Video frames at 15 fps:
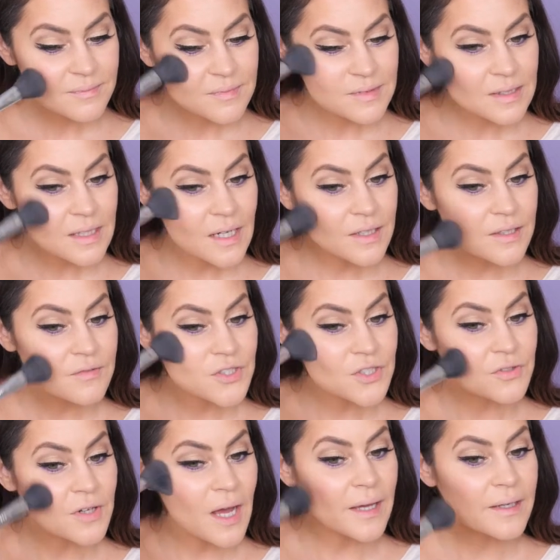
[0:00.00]
and kind of
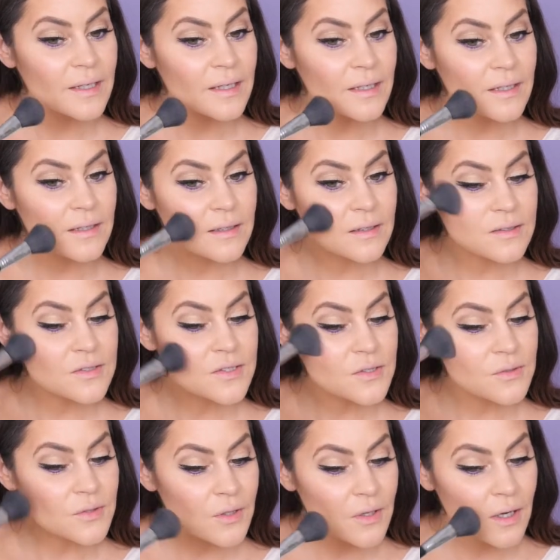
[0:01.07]
dragging it
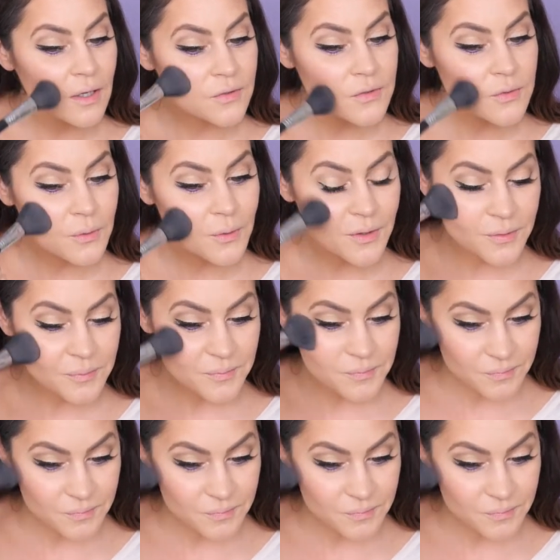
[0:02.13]
into the contour.